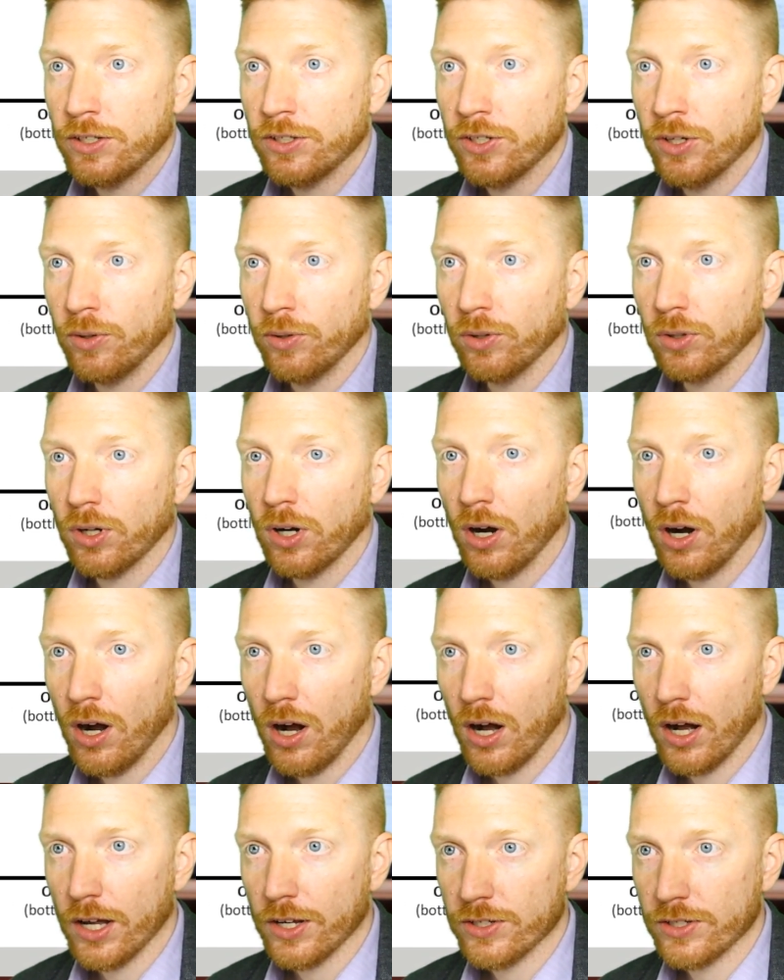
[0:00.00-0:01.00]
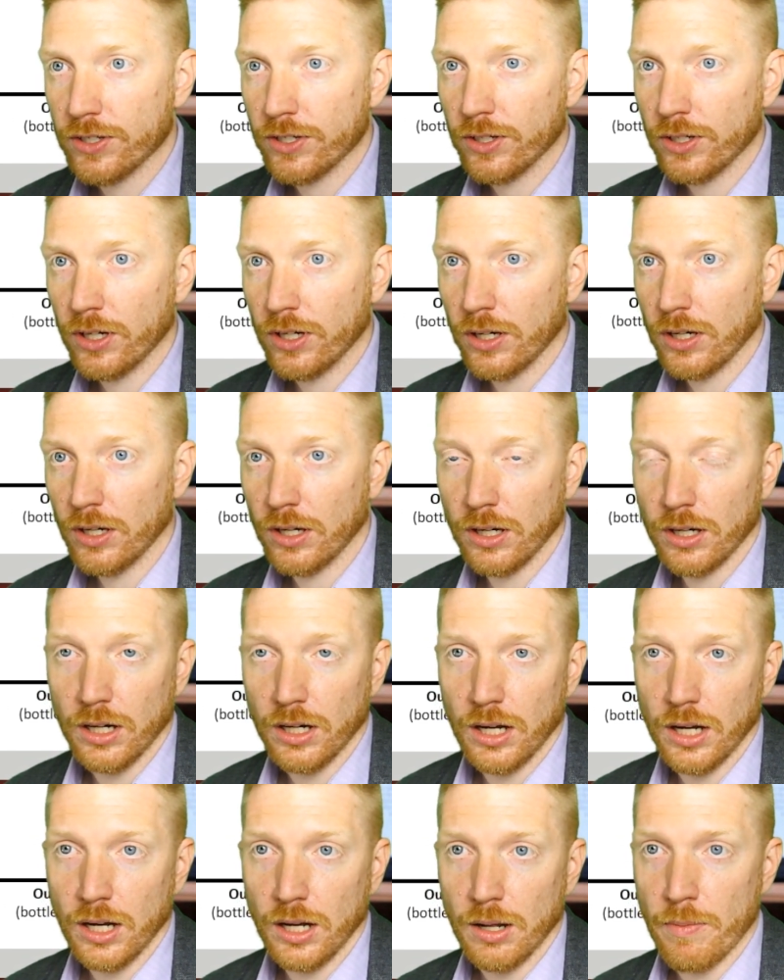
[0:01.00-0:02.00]
Total cost,
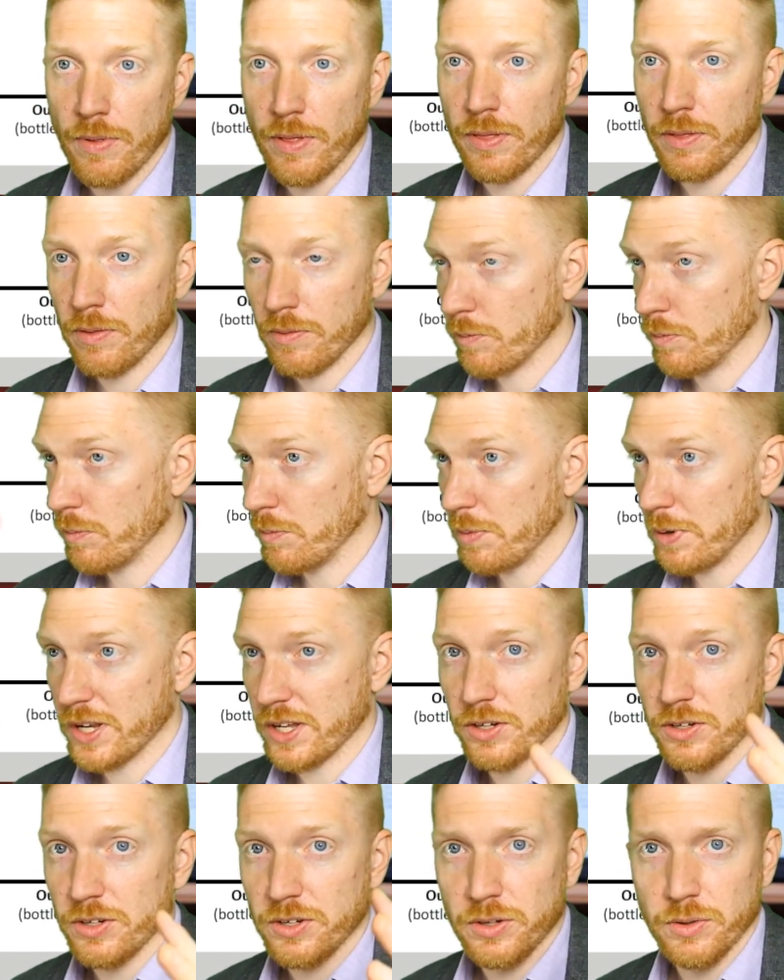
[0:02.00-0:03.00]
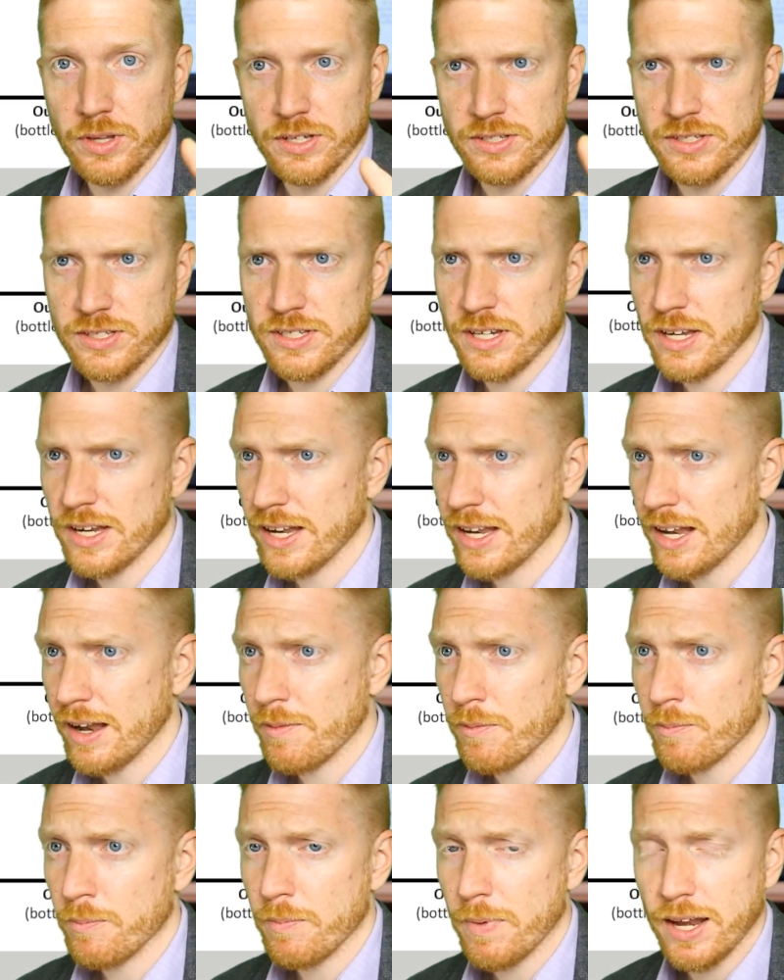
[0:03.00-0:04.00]
we can do this
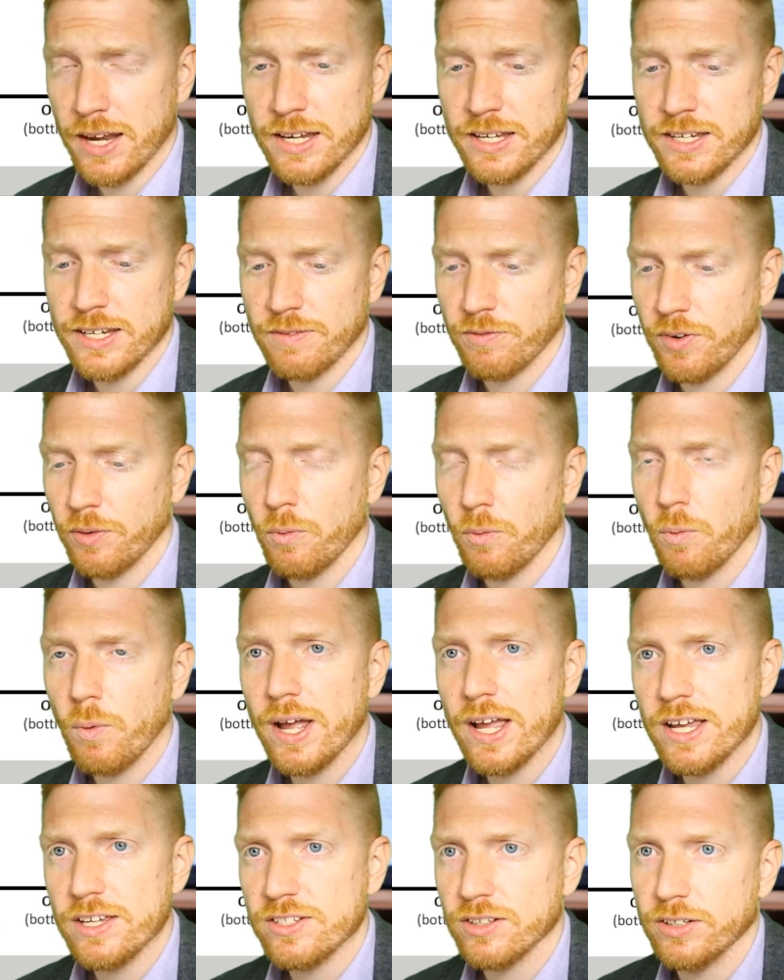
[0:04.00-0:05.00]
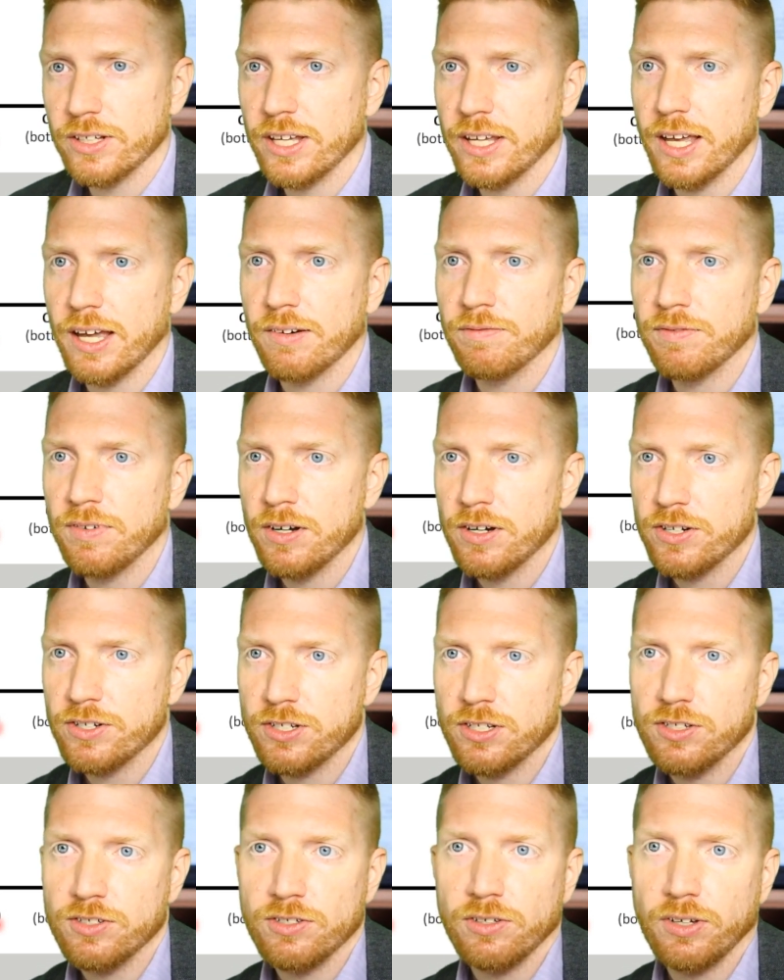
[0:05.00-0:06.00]
many different ways, looking at
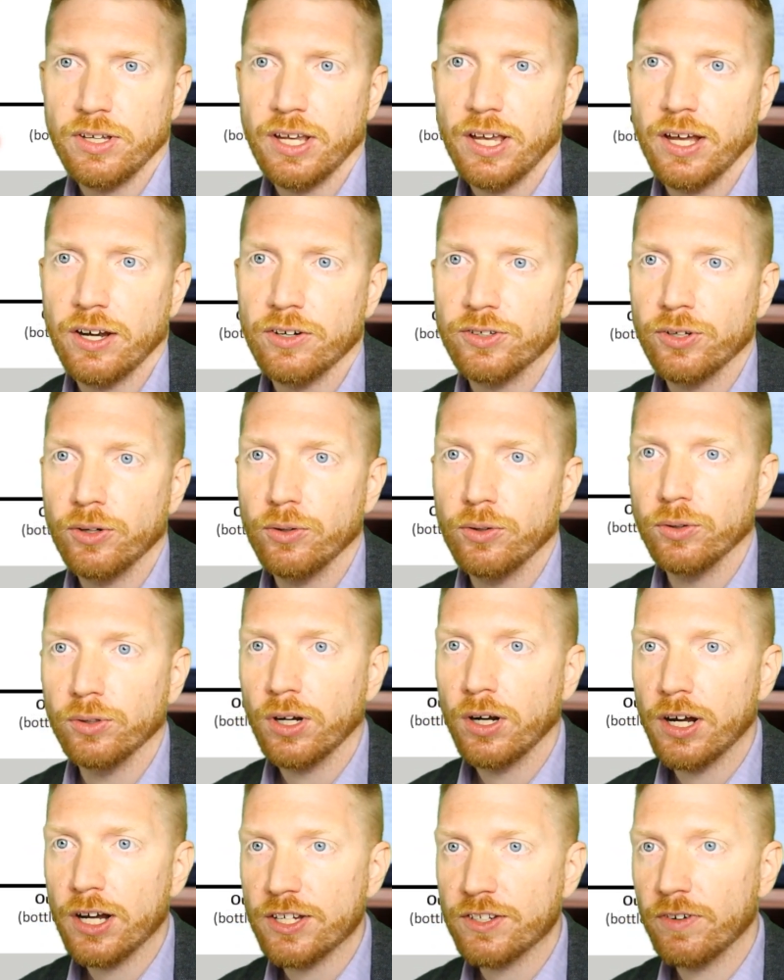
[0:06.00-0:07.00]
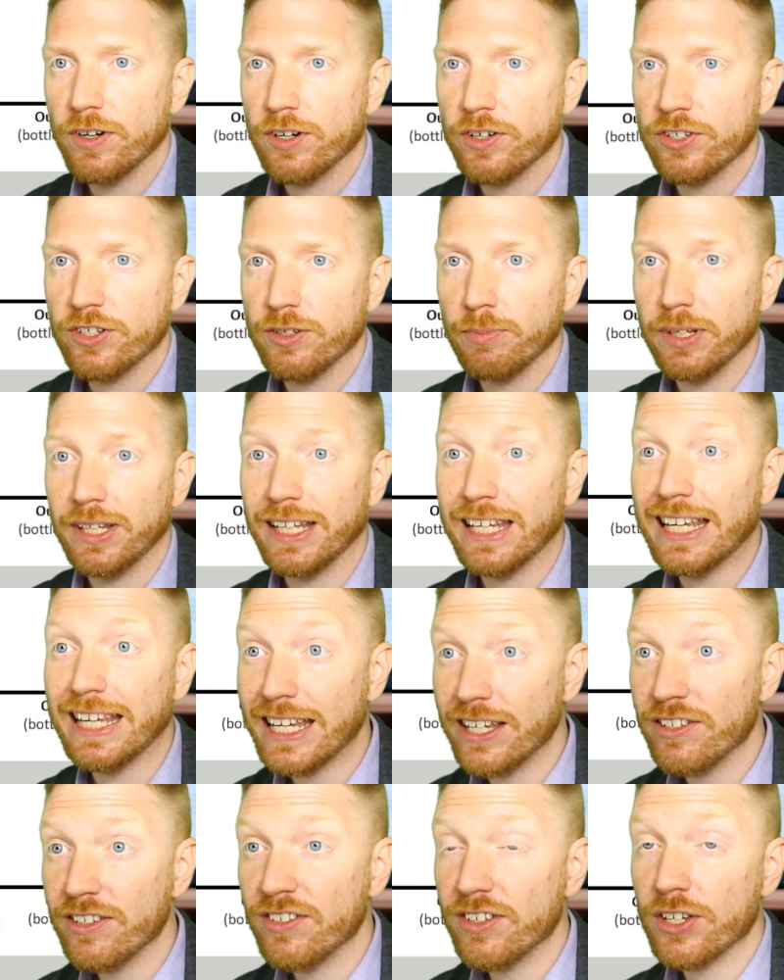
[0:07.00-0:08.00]
functions, looking at our total cost function, but the
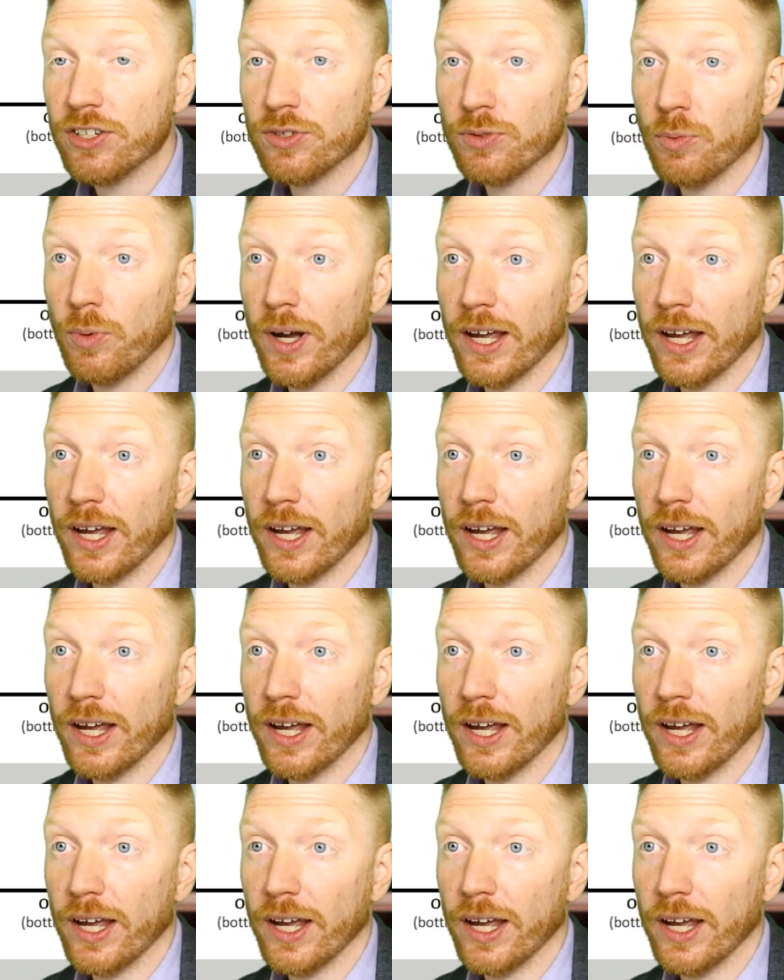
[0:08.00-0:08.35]
easiest